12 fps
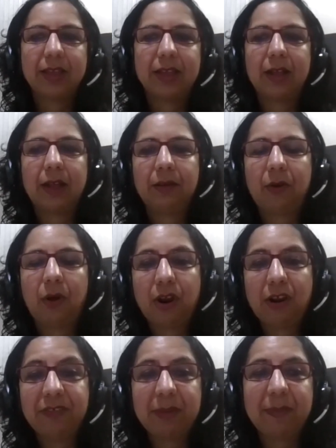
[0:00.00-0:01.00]
All
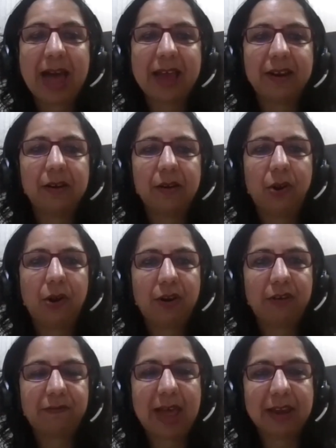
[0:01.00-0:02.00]
of them added a lot
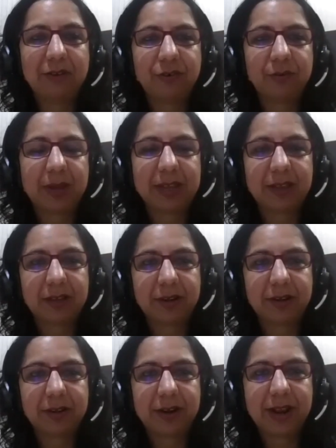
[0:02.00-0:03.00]
of value to my
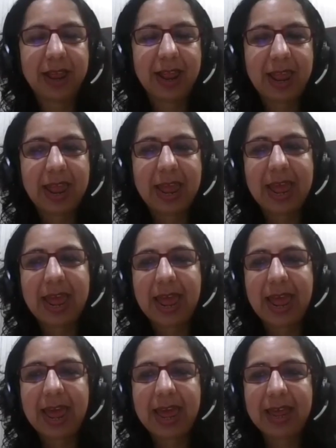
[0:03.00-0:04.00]
career.
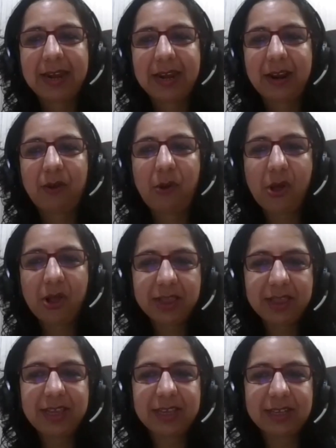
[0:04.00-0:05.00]
And all
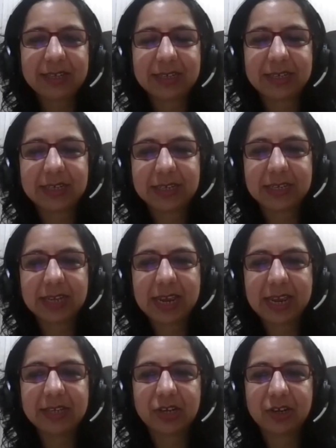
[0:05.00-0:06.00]
these
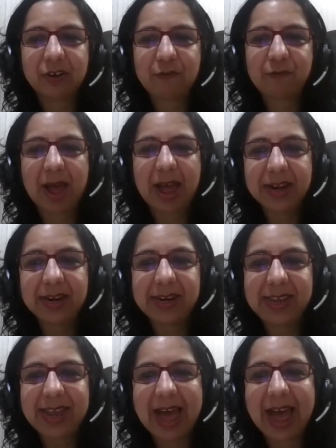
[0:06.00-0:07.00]
things,
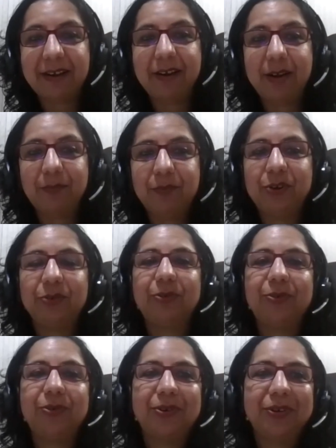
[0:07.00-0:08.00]
finally added up
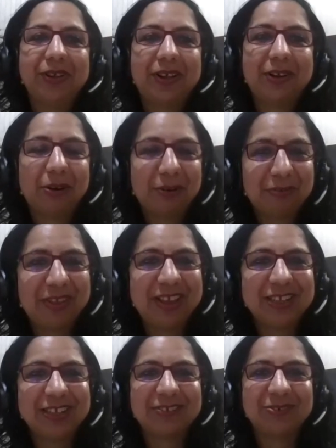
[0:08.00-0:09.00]
to a lot of
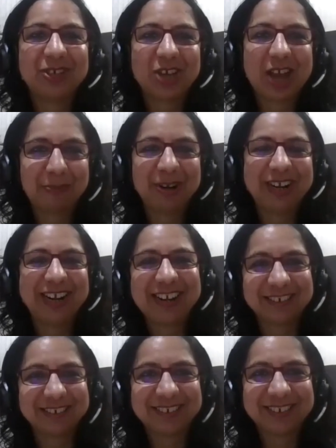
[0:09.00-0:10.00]
things which happened
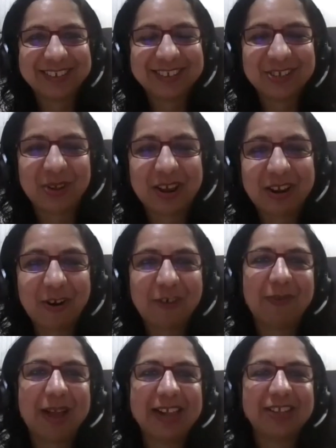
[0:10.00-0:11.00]
later. So a lot of
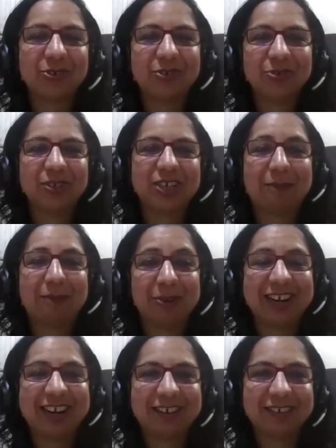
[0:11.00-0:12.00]
milestones which
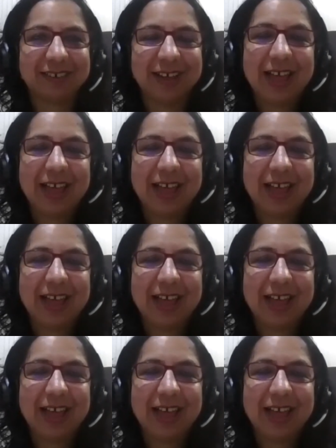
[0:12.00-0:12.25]
happened later.